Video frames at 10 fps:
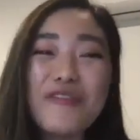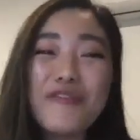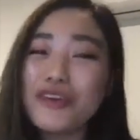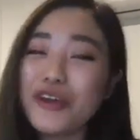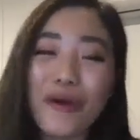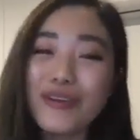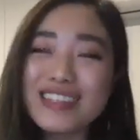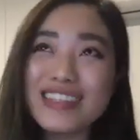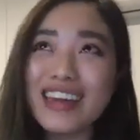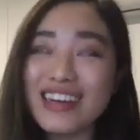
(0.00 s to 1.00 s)
for your own
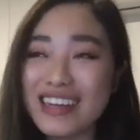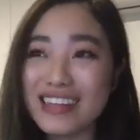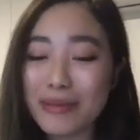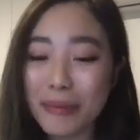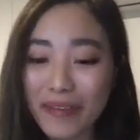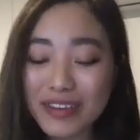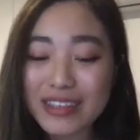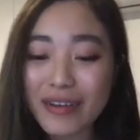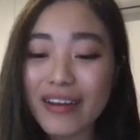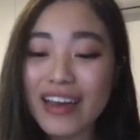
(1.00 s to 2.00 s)
sanity, I suppose.
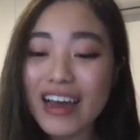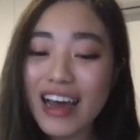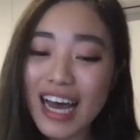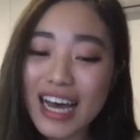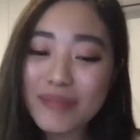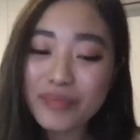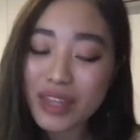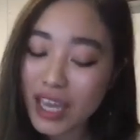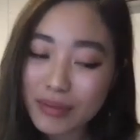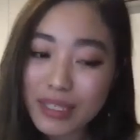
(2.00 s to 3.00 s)
So
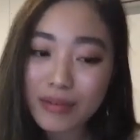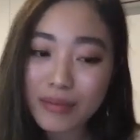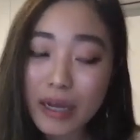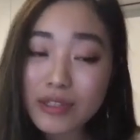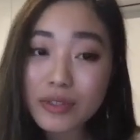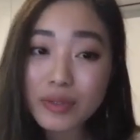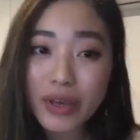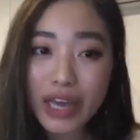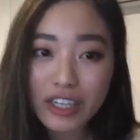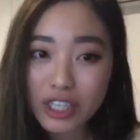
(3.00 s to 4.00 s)
he said puzzles were
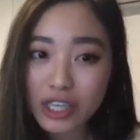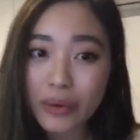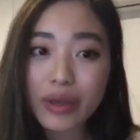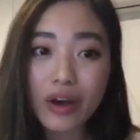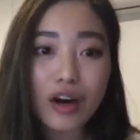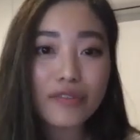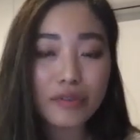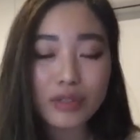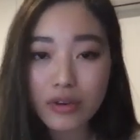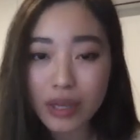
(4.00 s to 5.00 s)
actually going off. It
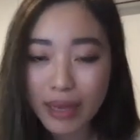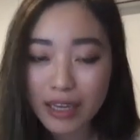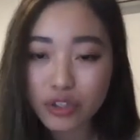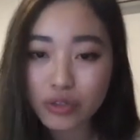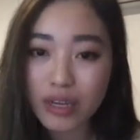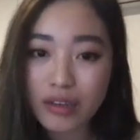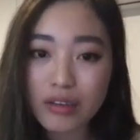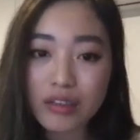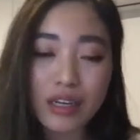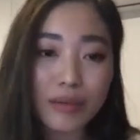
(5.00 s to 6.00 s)
was going back in
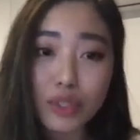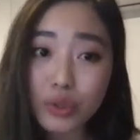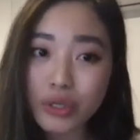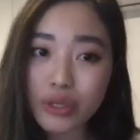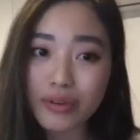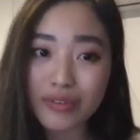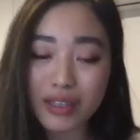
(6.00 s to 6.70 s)
trend. And I'm sure you would have